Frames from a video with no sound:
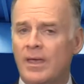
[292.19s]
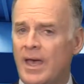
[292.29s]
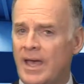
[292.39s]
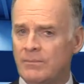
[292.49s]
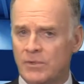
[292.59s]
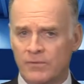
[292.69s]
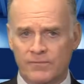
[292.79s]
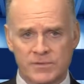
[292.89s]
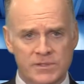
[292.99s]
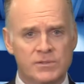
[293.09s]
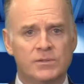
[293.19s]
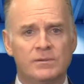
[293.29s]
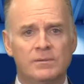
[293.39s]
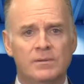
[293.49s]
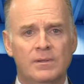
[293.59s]
I'm no
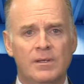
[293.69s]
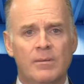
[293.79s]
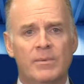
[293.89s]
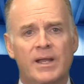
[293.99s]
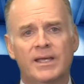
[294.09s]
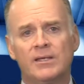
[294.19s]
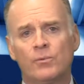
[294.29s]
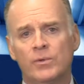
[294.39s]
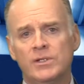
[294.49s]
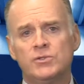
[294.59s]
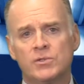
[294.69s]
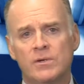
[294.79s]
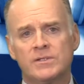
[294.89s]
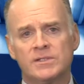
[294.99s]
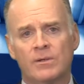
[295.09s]
physician, but I can read
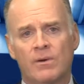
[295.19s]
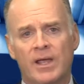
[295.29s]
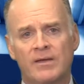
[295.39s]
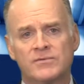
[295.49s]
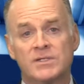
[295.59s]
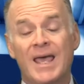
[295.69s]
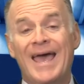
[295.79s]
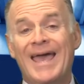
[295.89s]
charts and graphs,